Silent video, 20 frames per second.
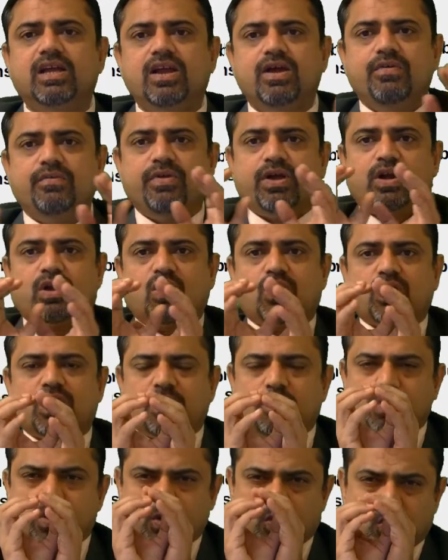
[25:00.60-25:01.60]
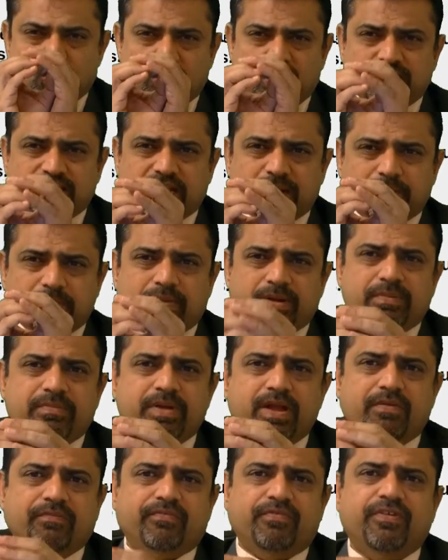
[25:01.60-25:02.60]
We are talking about only that
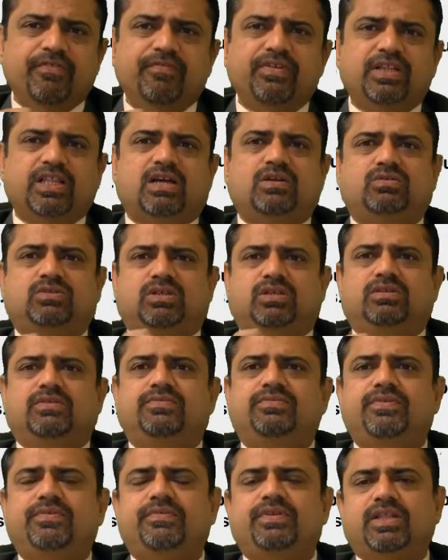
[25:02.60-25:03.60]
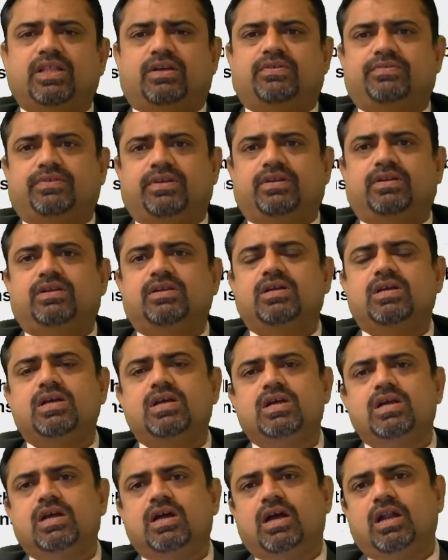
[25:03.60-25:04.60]
premium, 50,000.
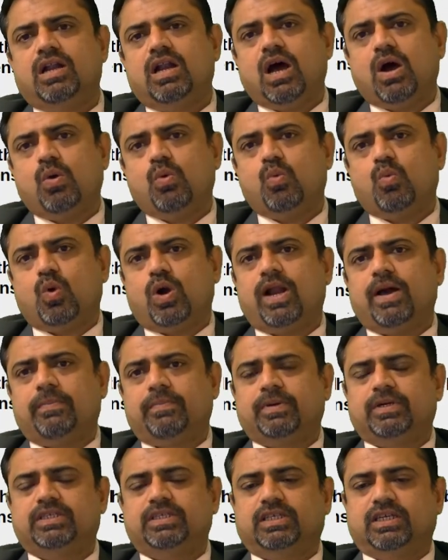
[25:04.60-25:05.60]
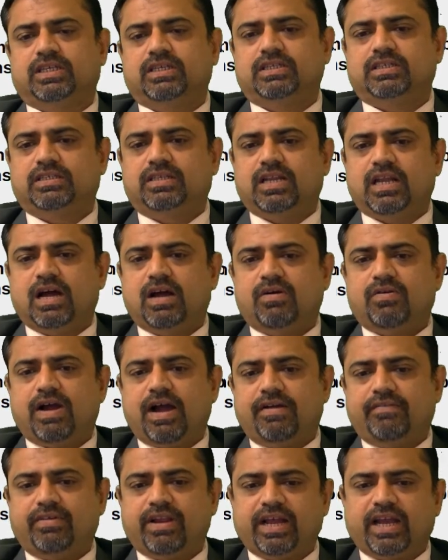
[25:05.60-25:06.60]
Now what happens is, now I
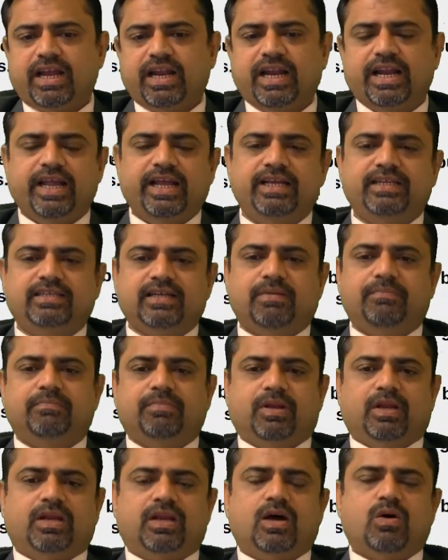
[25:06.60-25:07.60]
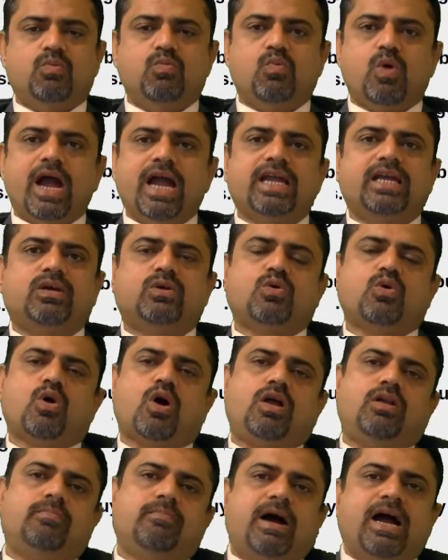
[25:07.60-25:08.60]
have taken an example. Now why
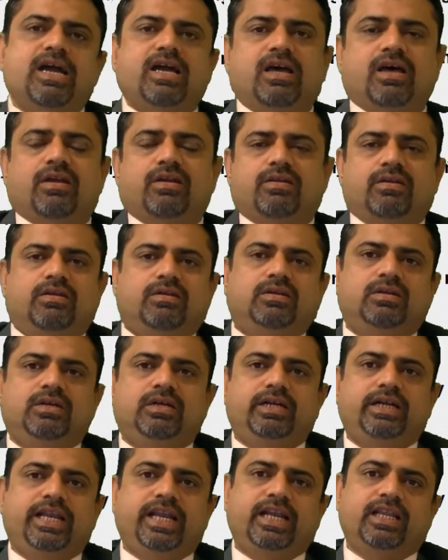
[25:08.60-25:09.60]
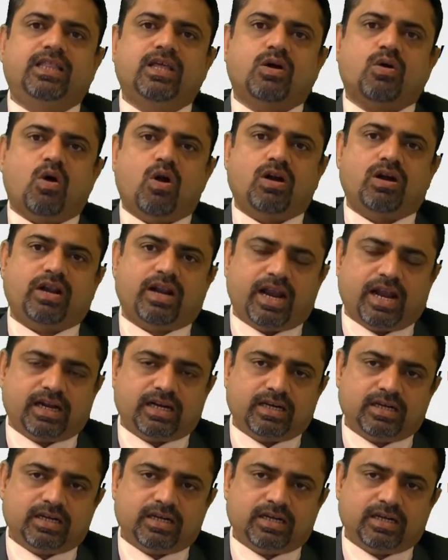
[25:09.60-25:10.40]
call buyer did the contract